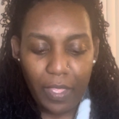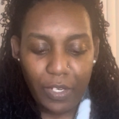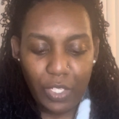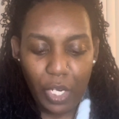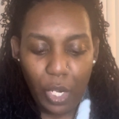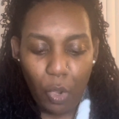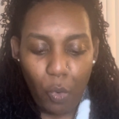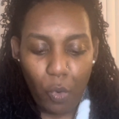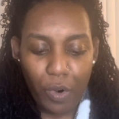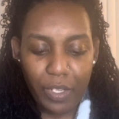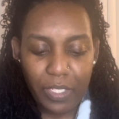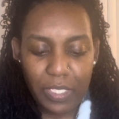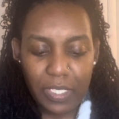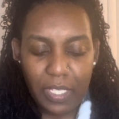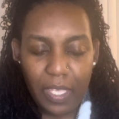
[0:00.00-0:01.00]

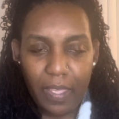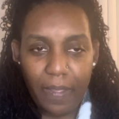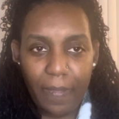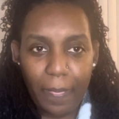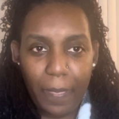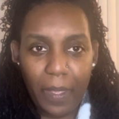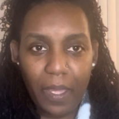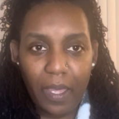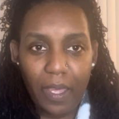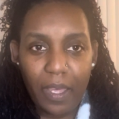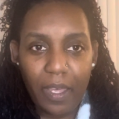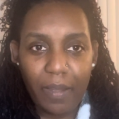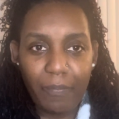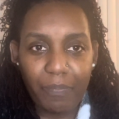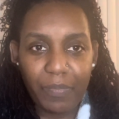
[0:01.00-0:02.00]
Dolores,
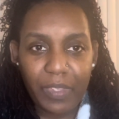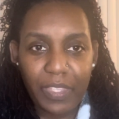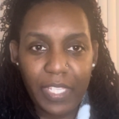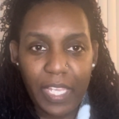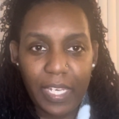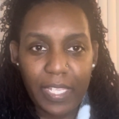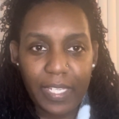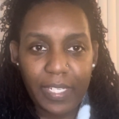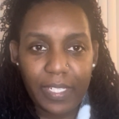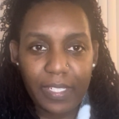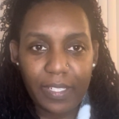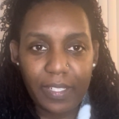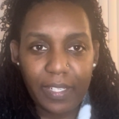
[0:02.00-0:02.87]
Dylan,